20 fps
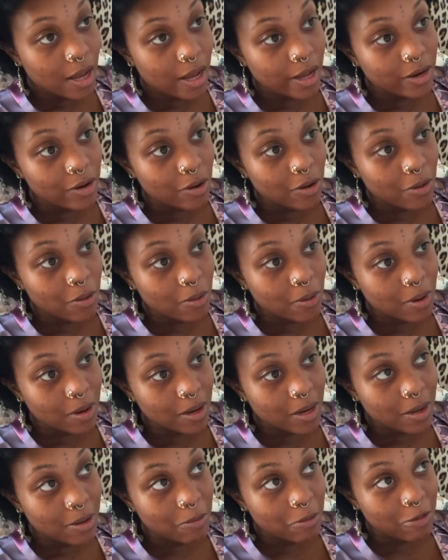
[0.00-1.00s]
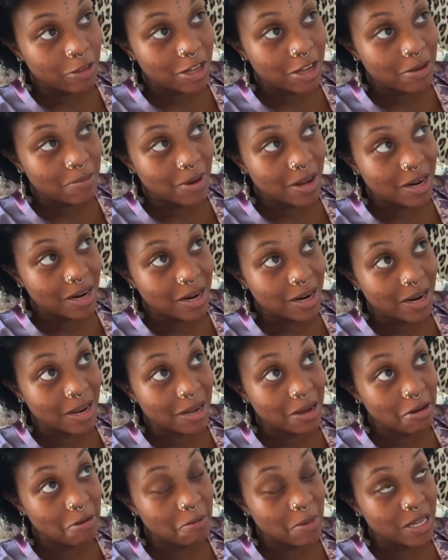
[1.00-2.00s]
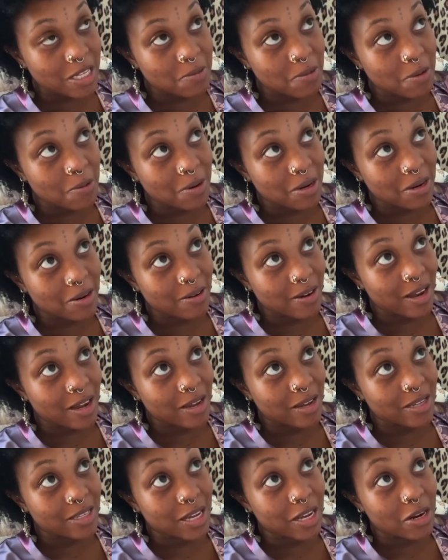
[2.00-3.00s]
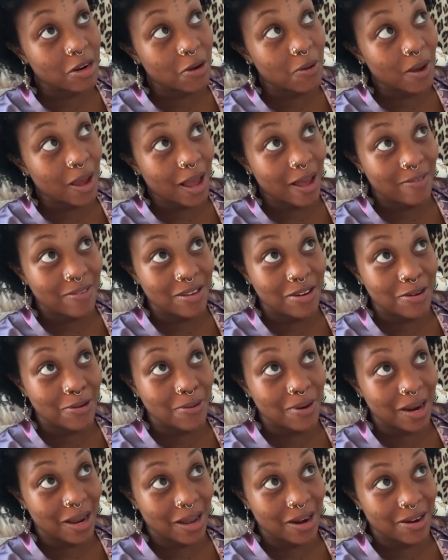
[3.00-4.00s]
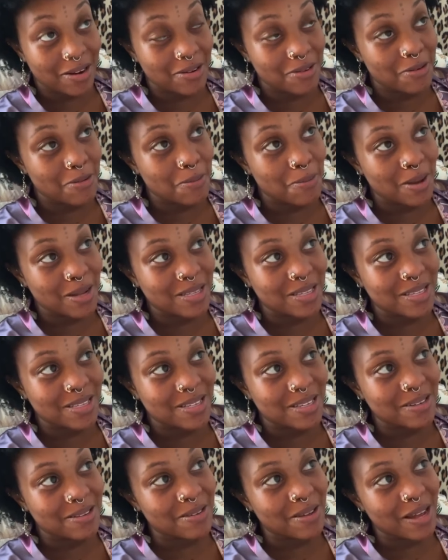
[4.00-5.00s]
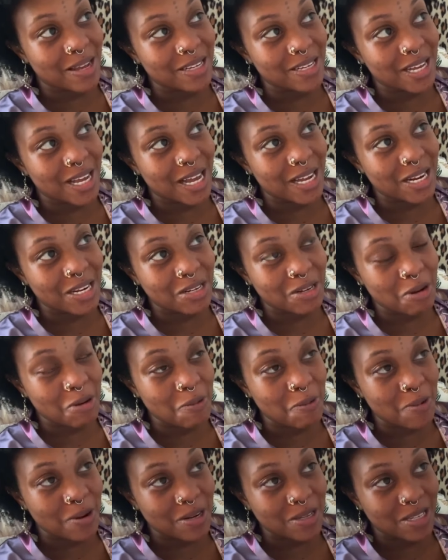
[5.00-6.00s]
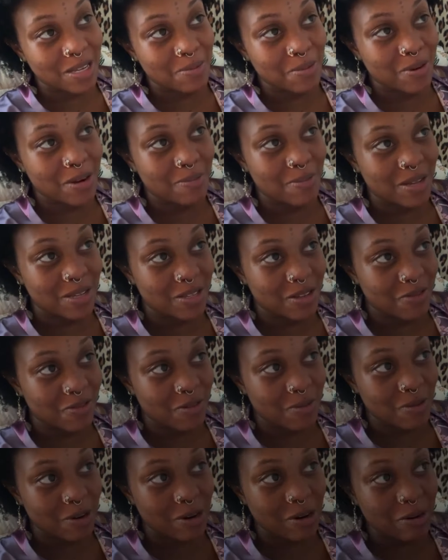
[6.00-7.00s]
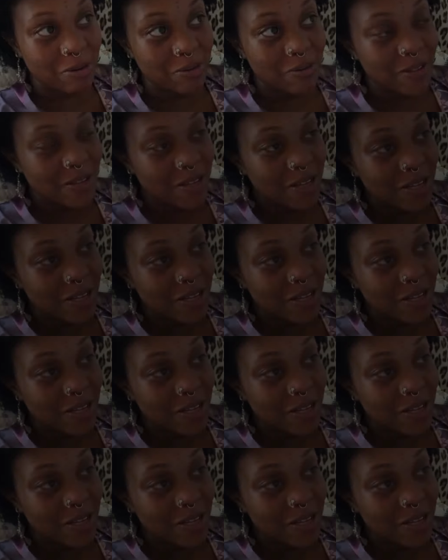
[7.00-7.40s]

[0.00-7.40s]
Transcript: I don't. And think about it now makes me want to cry because I know I have to do what I got to do, but still, I kind of don't want to separate myself from her.